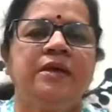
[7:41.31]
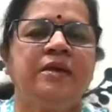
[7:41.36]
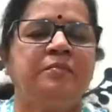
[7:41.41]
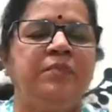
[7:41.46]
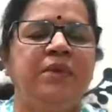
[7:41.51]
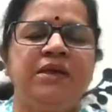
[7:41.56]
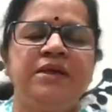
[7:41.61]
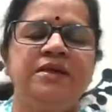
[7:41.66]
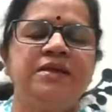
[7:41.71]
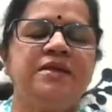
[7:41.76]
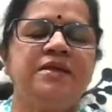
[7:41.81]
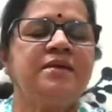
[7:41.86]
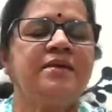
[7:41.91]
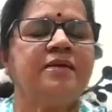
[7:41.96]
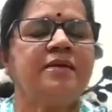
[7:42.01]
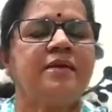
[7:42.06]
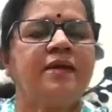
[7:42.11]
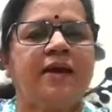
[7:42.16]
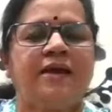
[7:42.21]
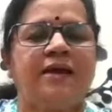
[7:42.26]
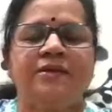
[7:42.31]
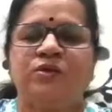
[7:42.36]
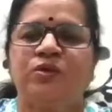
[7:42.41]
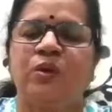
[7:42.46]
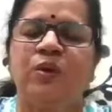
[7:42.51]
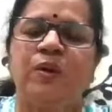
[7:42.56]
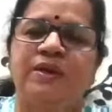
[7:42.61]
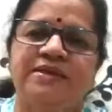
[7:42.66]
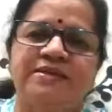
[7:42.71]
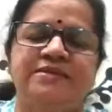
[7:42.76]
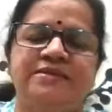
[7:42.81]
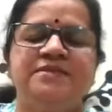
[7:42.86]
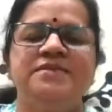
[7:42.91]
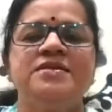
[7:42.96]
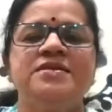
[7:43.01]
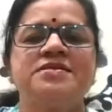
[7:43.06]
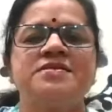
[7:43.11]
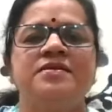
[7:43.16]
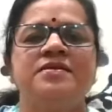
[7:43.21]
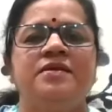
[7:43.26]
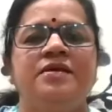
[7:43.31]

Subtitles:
many anthologies,